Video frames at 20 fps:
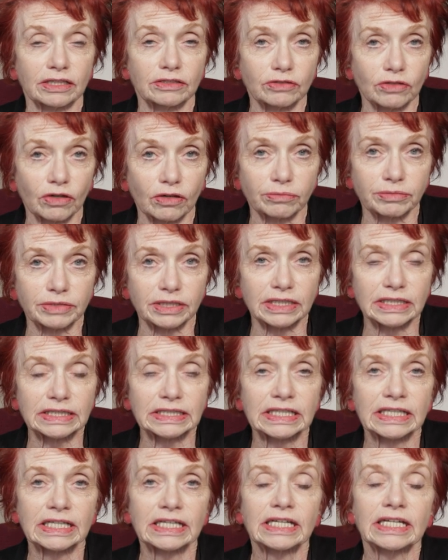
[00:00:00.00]
adopted,
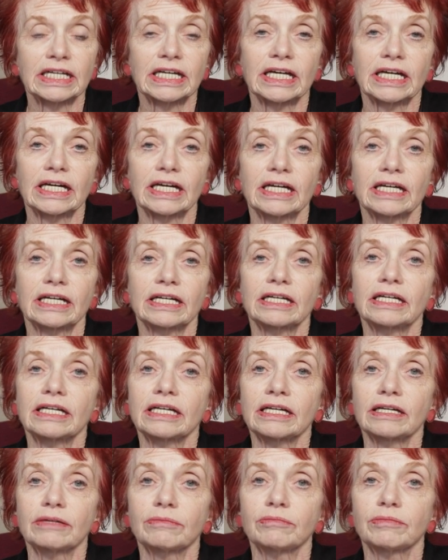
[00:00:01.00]

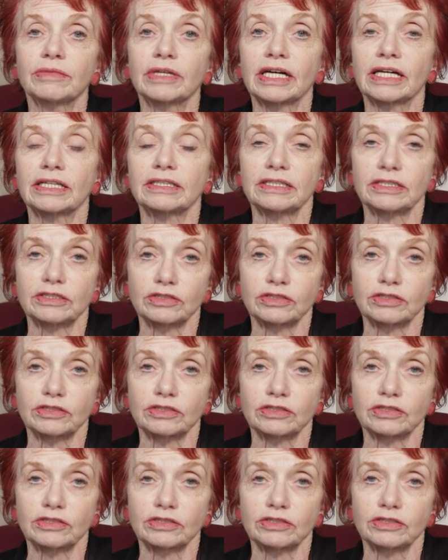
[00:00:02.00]
and